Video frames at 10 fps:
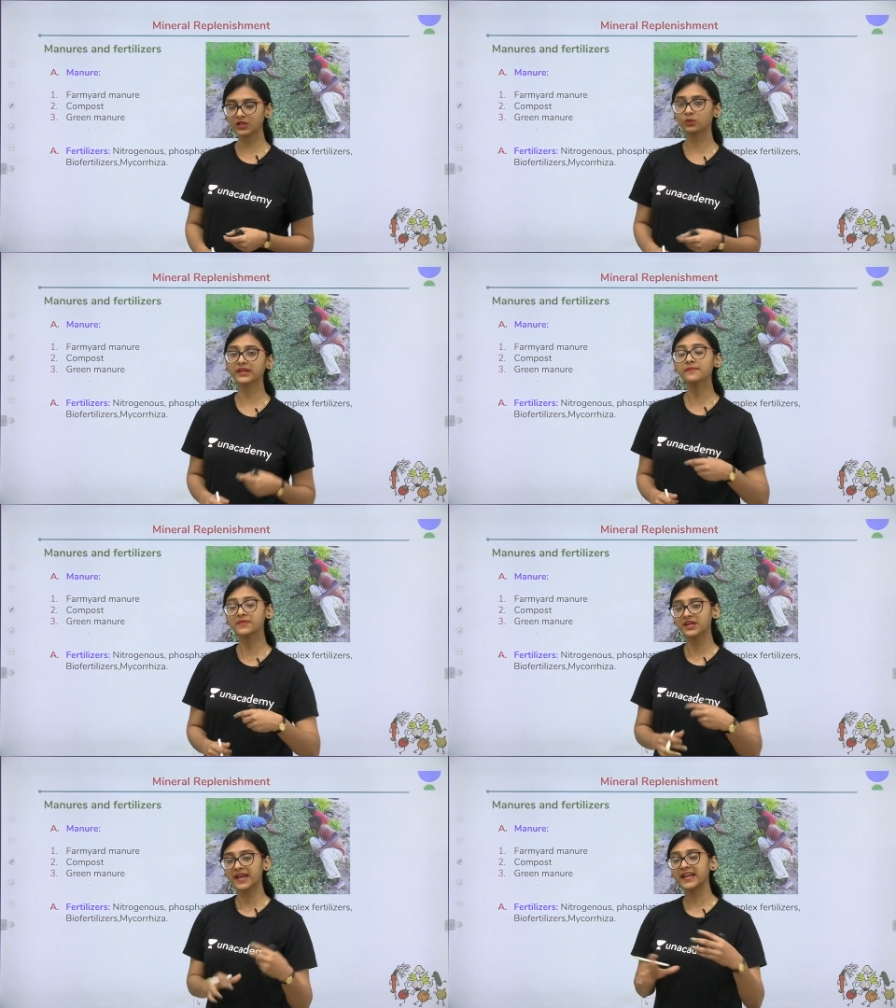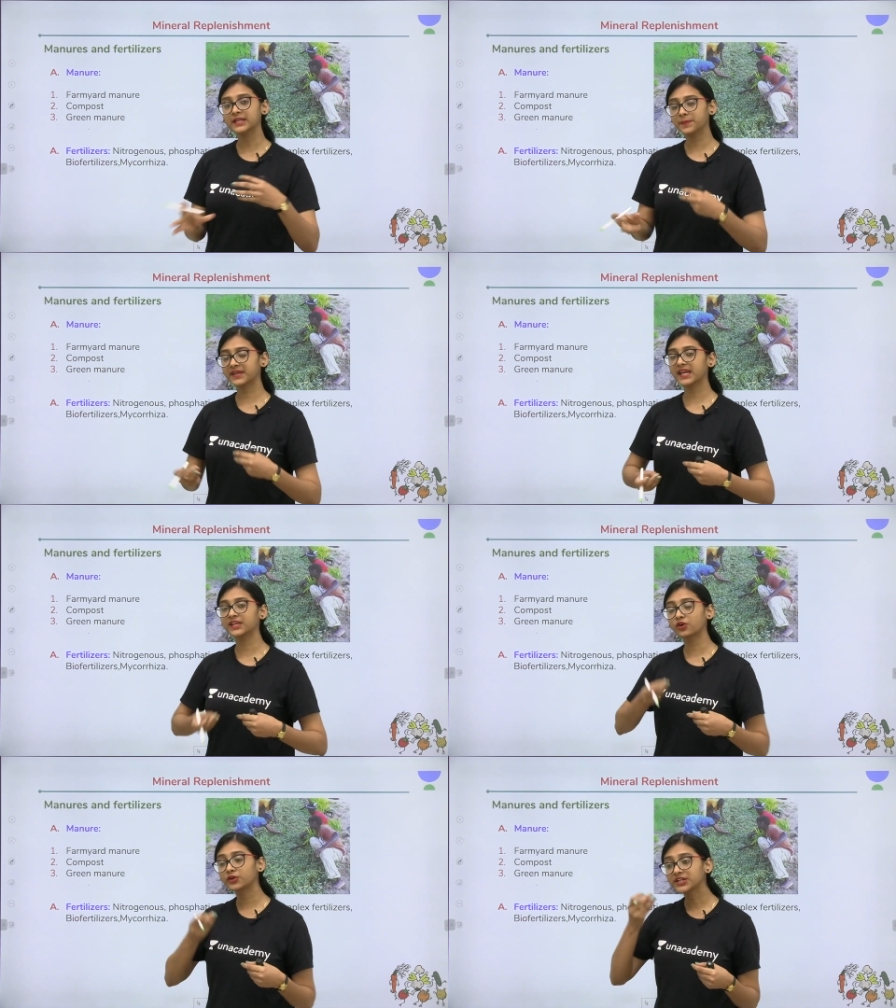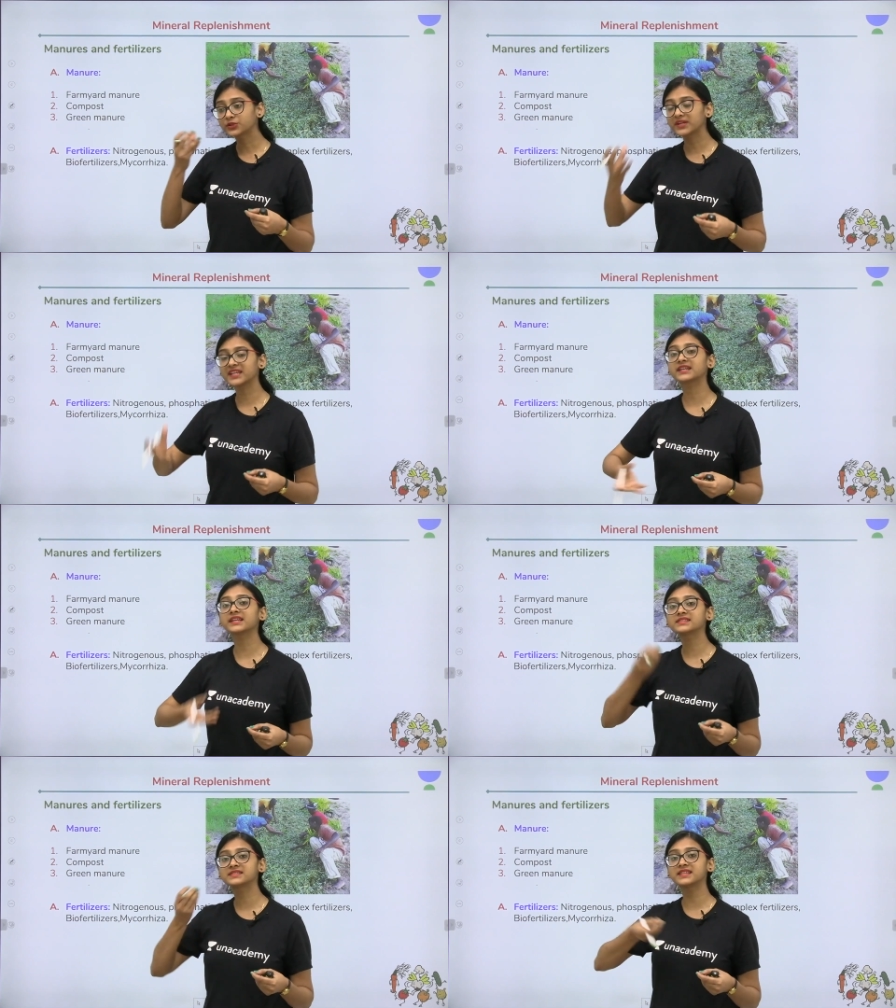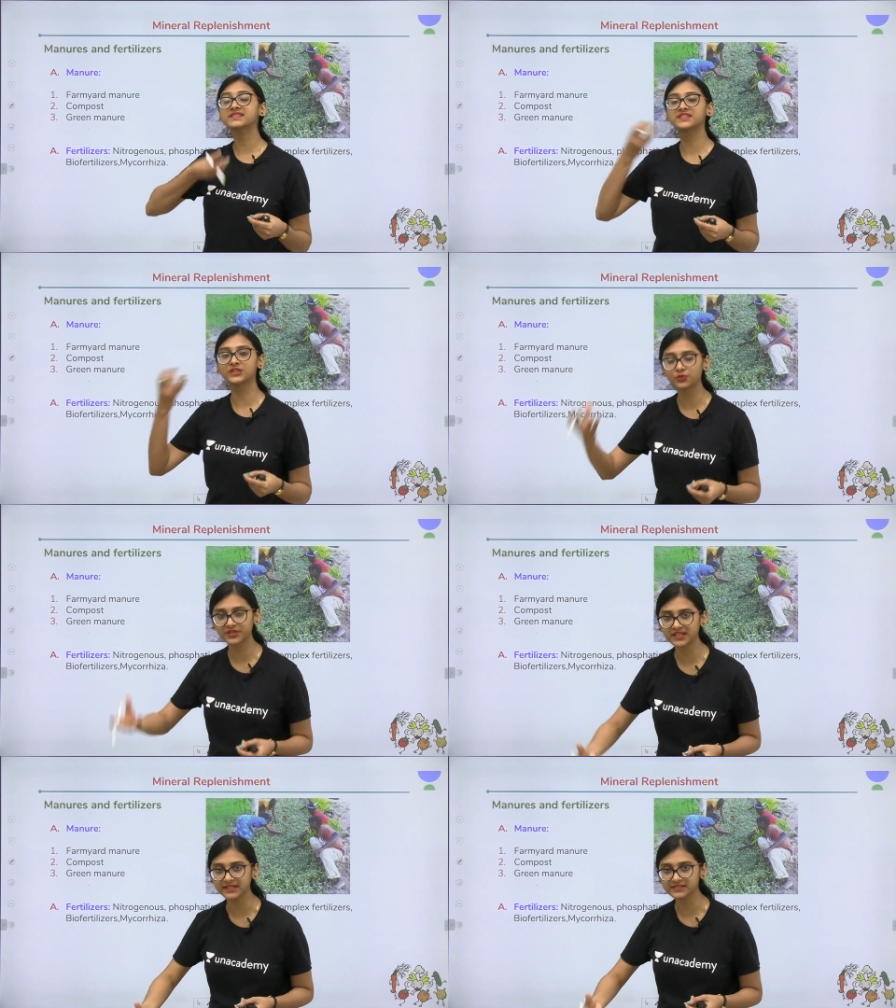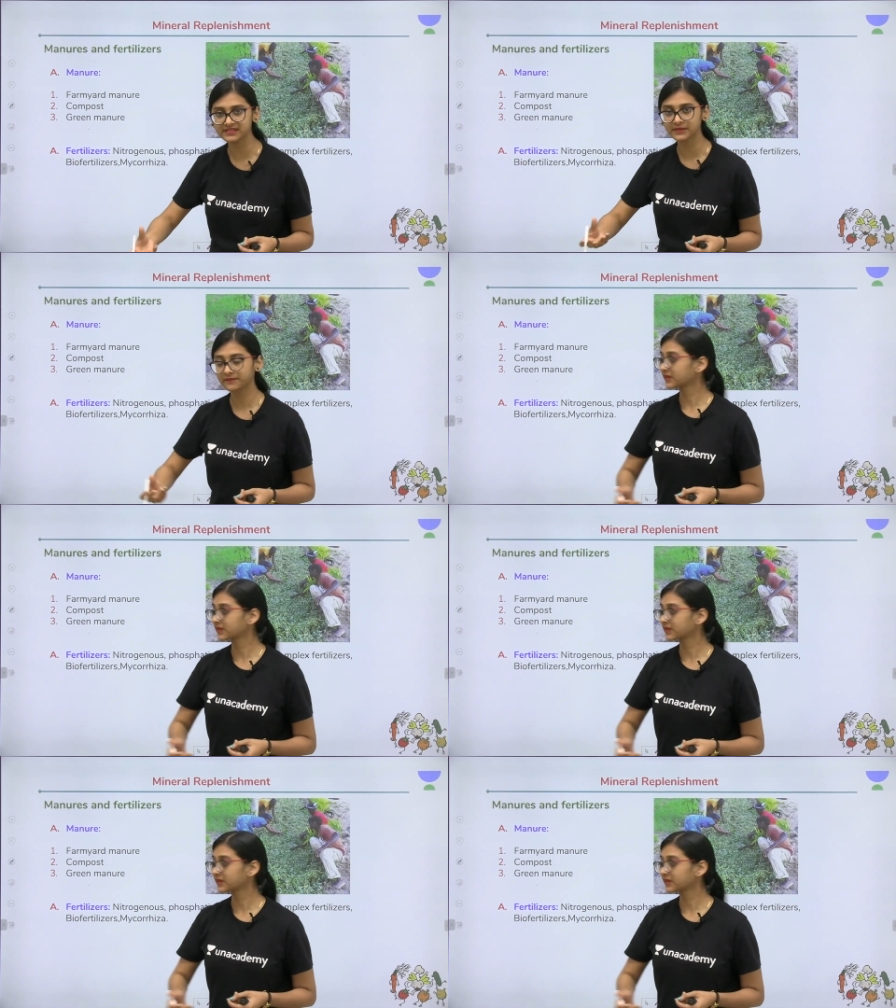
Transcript: Okay, NPK, in order to increase these nutrients,